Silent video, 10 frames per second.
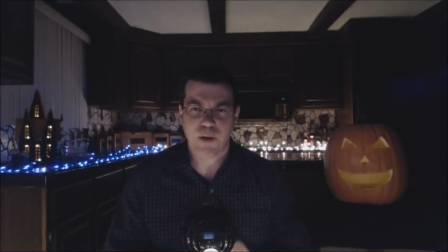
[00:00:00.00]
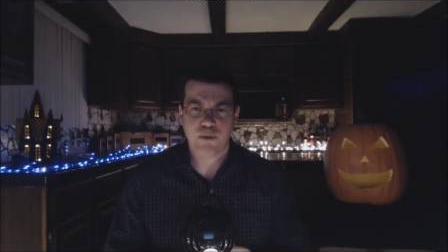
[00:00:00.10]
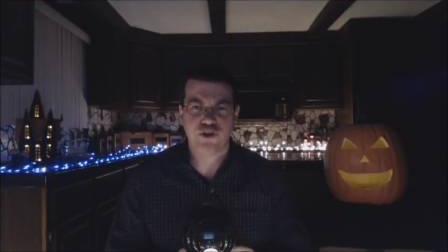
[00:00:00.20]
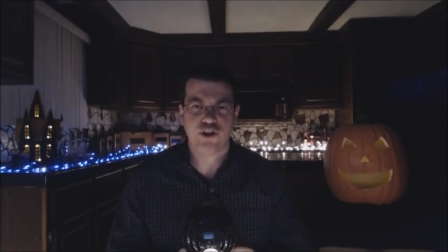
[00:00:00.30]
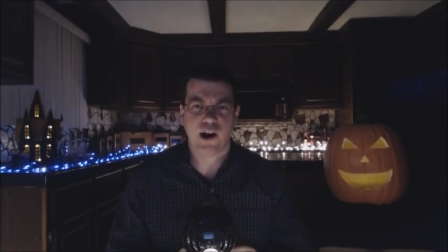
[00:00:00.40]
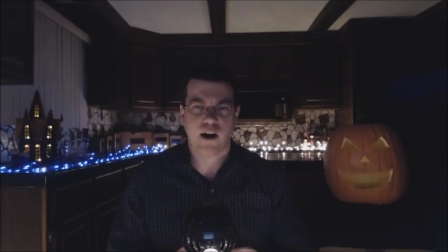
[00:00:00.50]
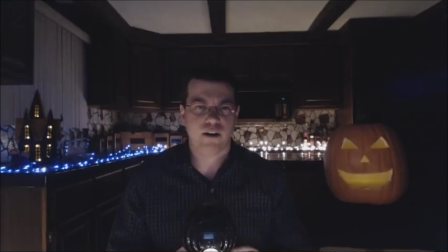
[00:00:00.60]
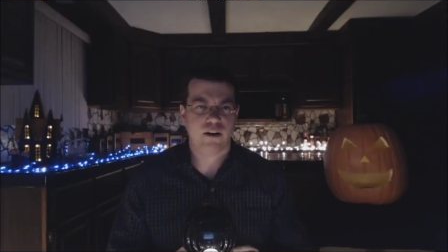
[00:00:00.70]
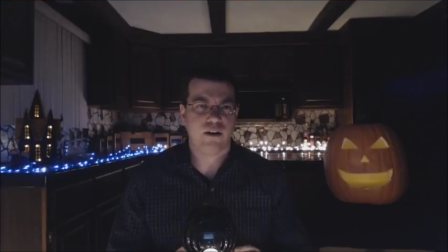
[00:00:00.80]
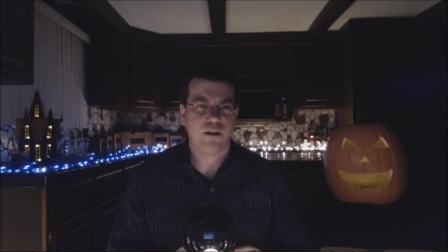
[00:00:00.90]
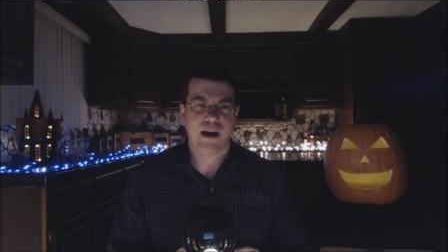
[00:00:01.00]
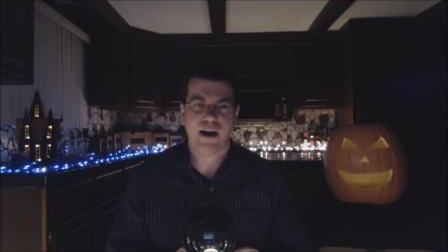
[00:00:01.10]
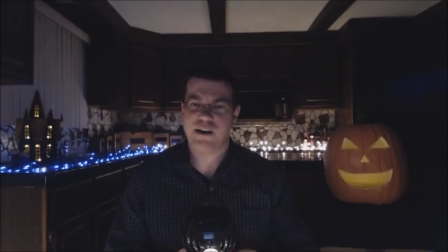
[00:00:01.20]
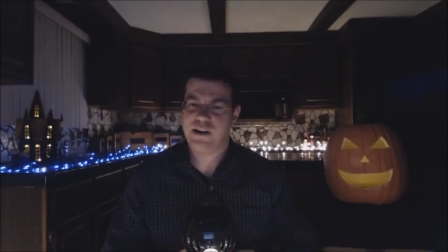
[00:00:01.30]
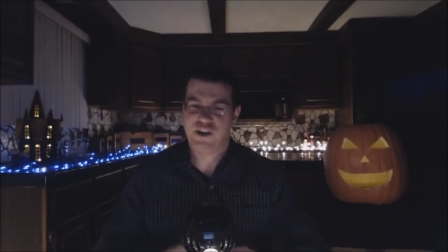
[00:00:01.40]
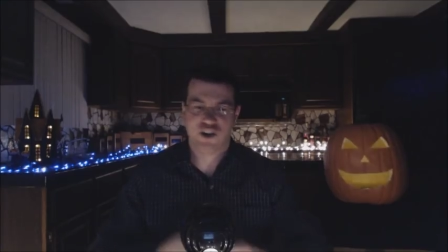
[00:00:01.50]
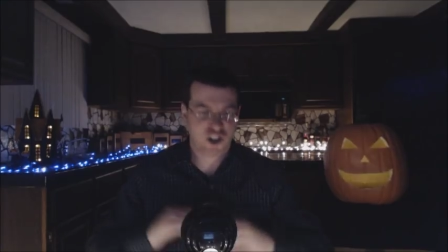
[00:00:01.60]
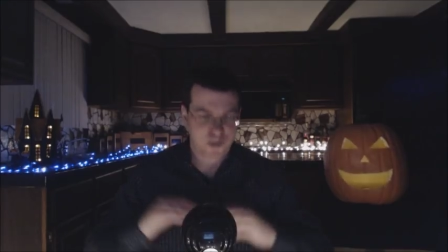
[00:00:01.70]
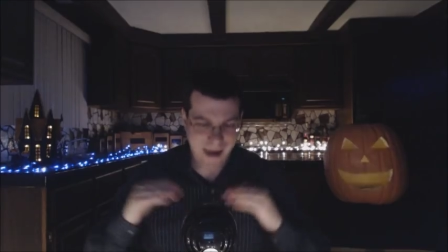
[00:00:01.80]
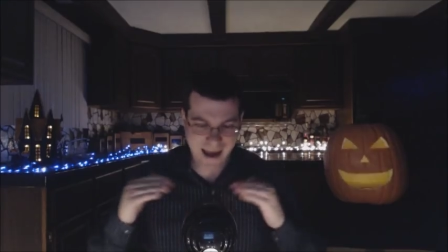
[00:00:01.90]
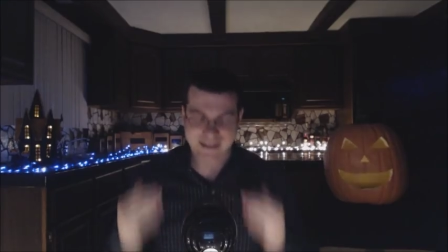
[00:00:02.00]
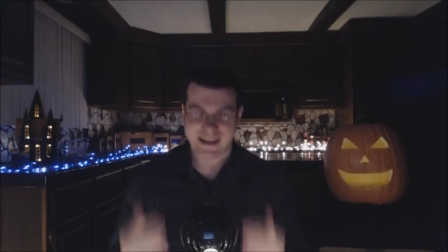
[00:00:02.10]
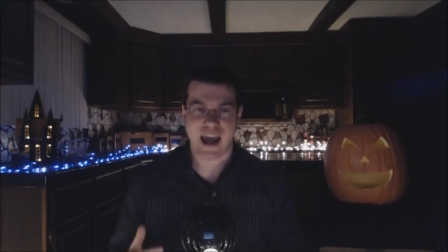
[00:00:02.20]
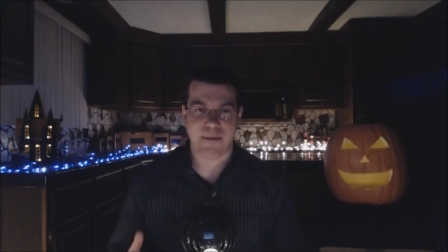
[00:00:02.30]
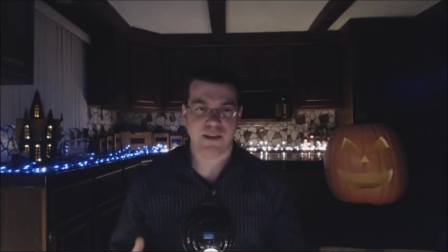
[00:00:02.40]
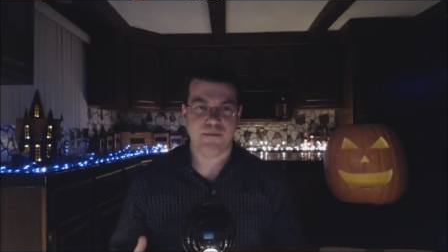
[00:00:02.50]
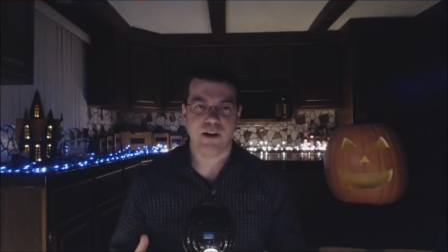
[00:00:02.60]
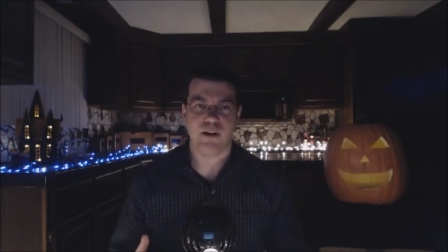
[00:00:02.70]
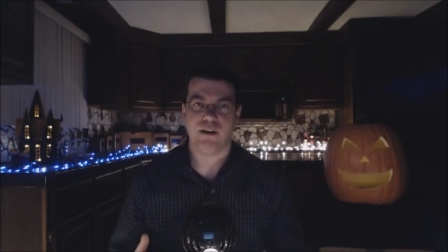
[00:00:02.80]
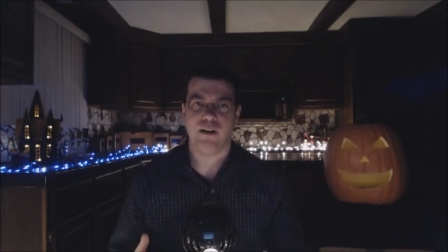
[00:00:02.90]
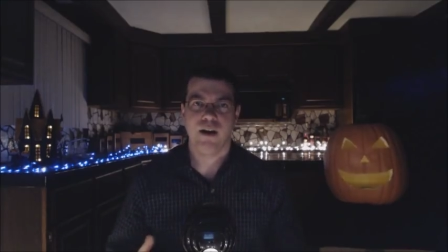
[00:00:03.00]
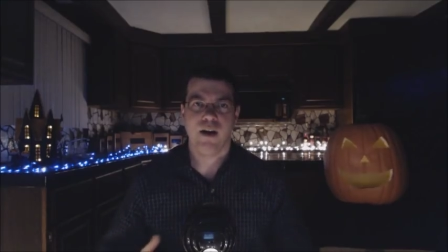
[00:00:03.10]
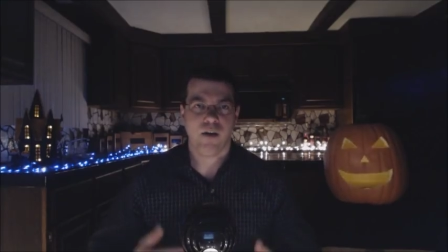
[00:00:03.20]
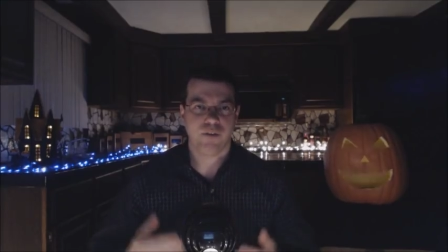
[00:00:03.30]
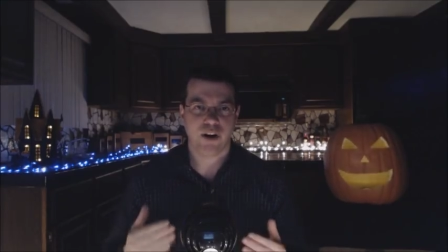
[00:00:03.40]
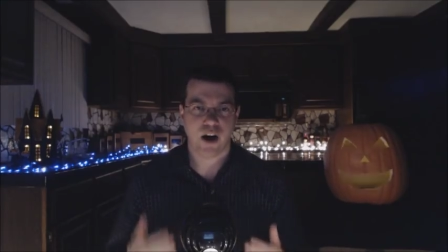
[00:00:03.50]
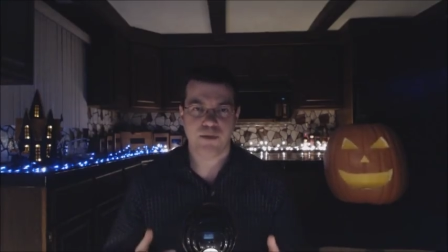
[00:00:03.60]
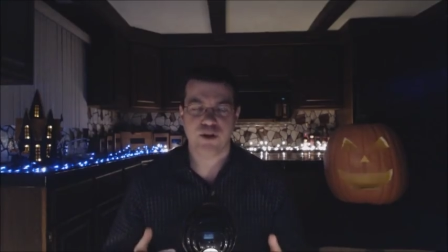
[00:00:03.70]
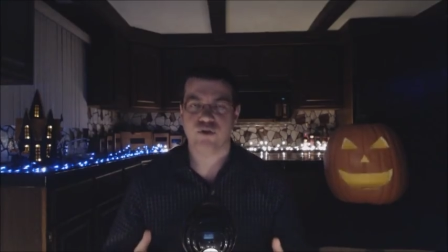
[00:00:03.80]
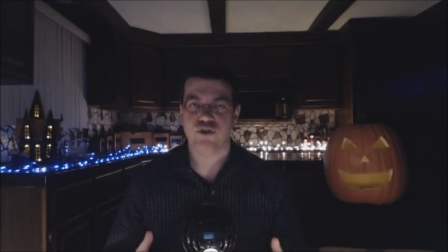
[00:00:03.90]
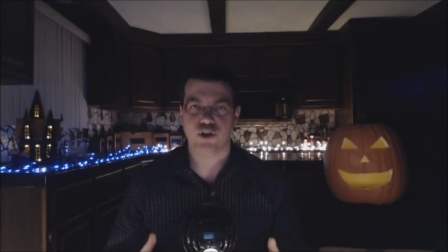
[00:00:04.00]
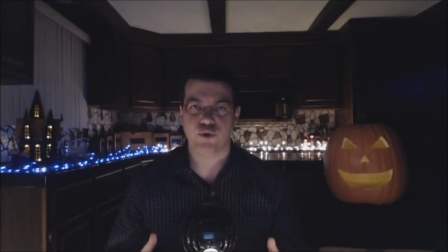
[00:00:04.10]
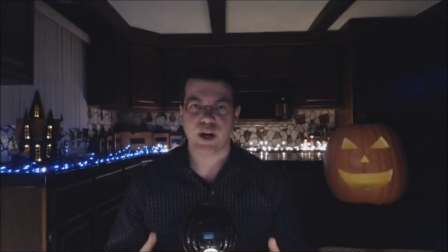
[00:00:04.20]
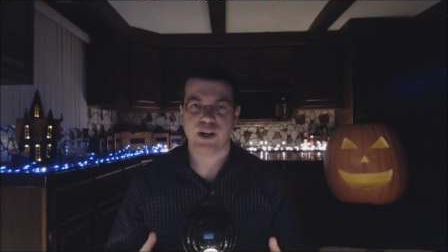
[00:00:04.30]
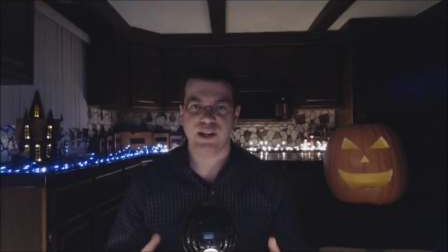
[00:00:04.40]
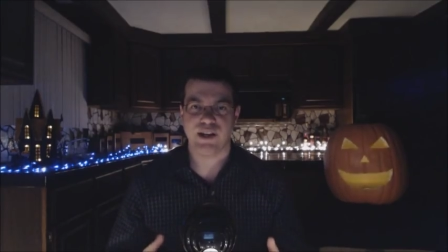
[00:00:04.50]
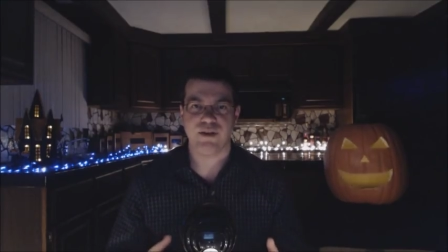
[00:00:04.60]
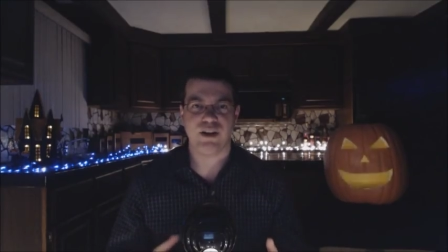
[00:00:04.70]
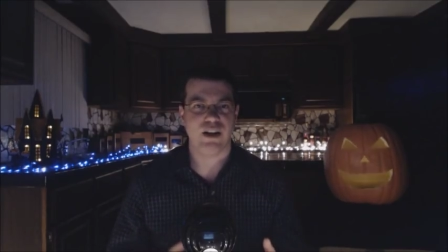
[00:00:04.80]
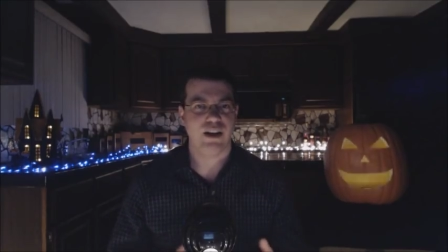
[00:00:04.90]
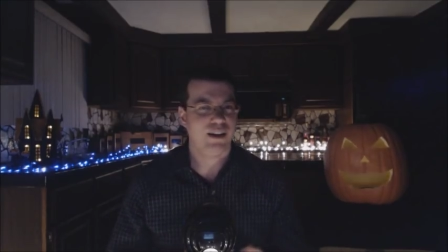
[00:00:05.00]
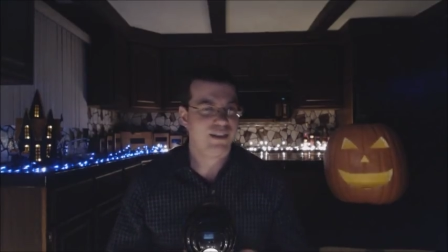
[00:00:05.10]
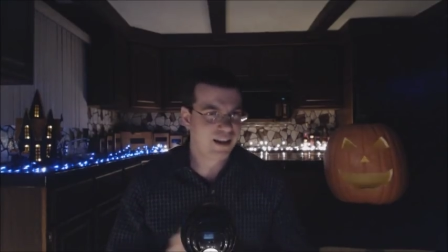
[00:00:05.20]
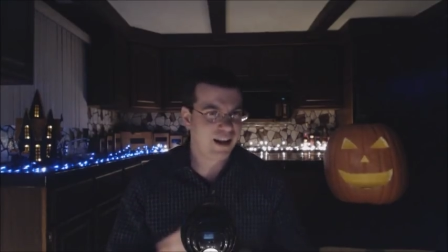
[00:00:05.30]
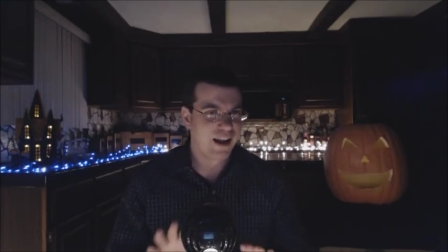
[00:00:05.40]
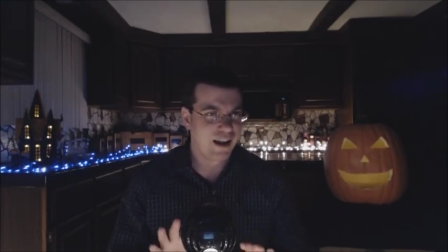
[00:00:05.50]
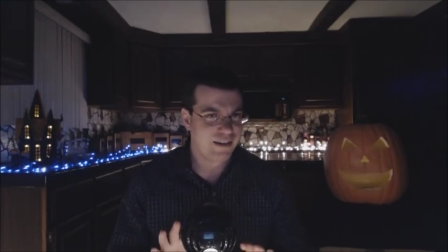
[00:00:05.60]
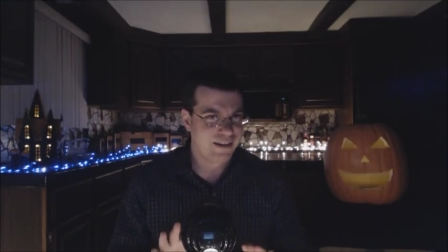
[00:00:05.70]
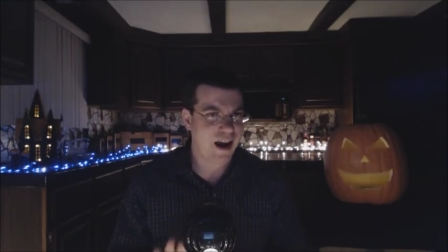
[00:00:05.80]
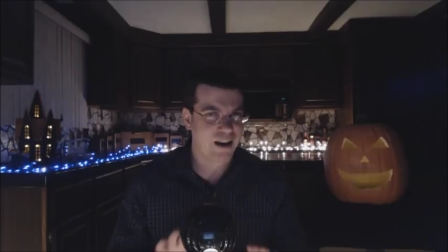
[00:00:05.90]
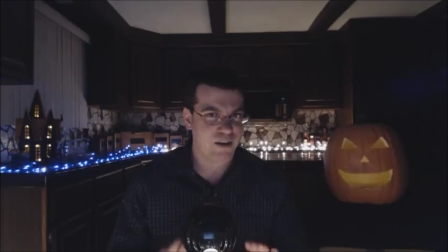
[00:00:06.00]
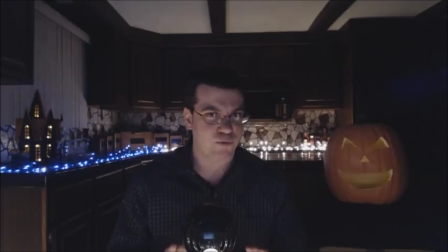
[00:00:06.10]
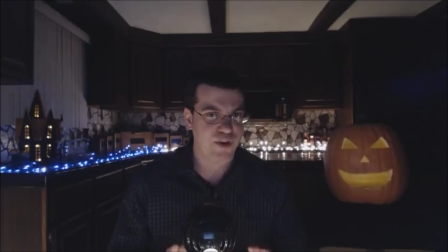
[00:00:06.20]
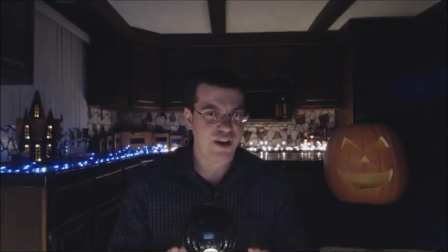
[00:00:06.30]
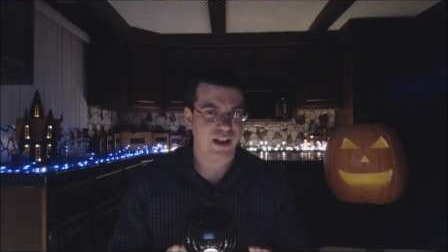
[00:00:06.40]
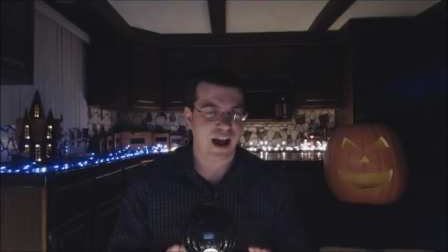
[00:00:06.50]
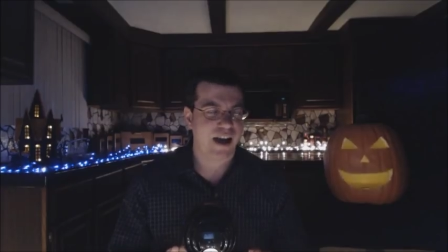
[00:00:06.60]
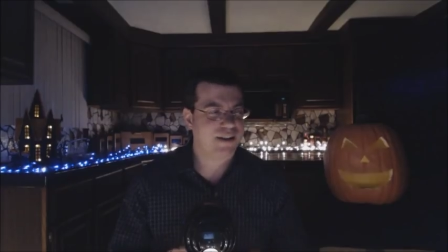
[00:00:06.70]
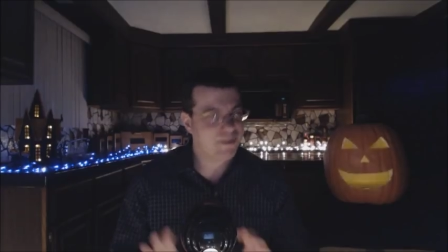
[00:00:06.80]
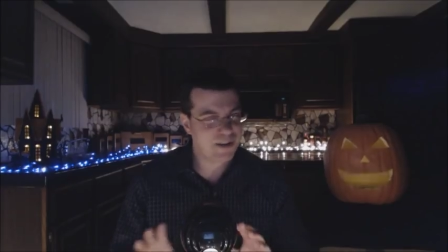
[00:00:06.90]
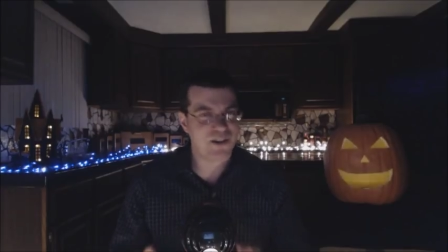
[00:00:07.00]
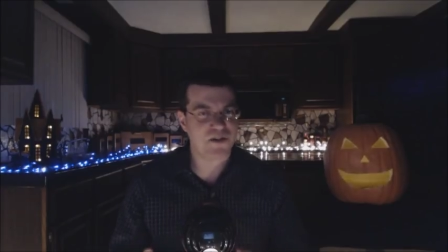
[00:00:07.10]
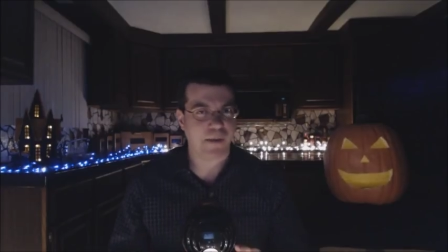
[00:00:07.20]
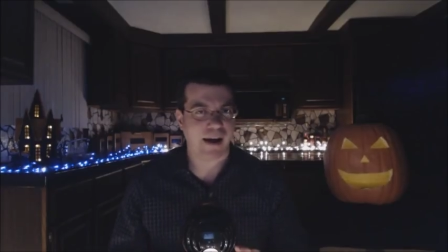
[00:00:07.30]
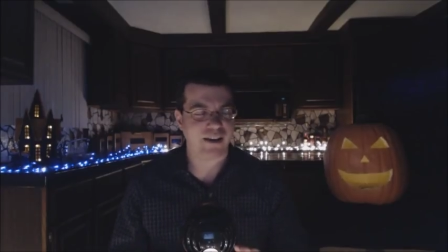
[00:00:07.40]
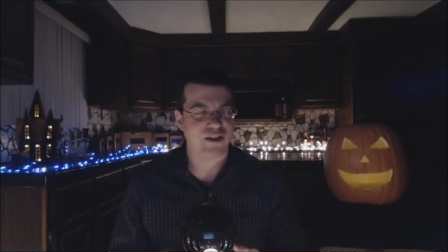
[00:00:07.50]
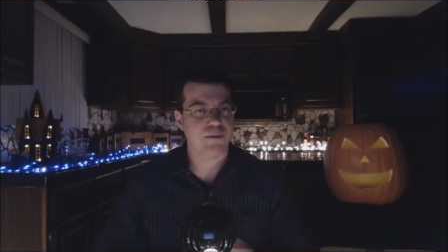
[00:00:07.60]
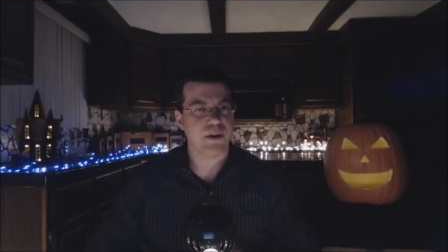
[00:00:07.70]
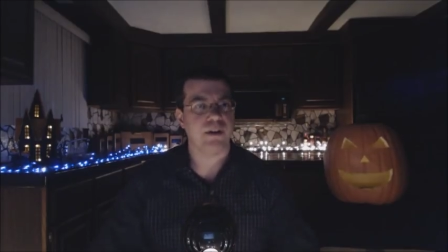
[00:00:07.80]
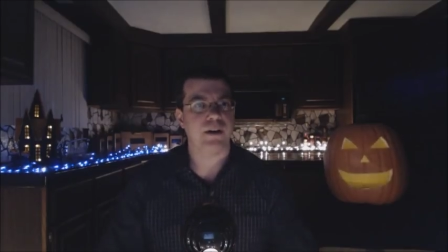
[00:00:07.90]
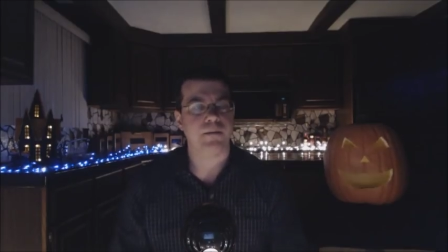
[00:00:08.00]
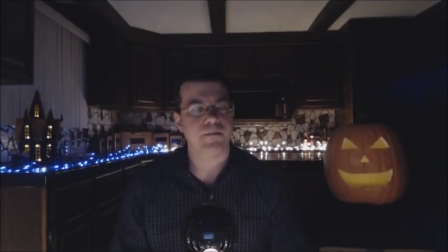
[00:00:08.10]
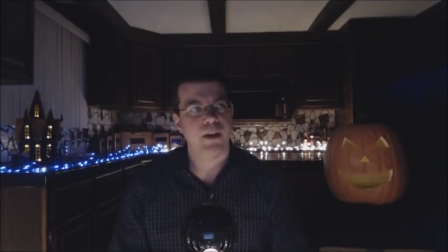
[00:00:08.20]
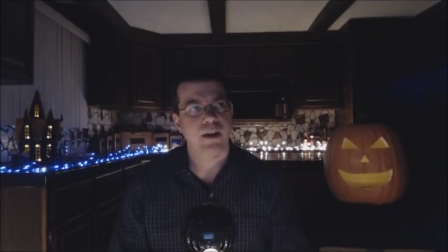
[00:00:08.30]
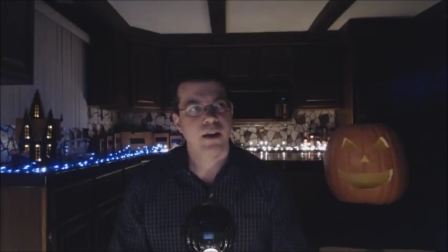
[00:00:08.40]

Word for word: and published an article about it smack dab in the middle of an upsurge in creativity that they had not yet realized. I mean, it is a possibility.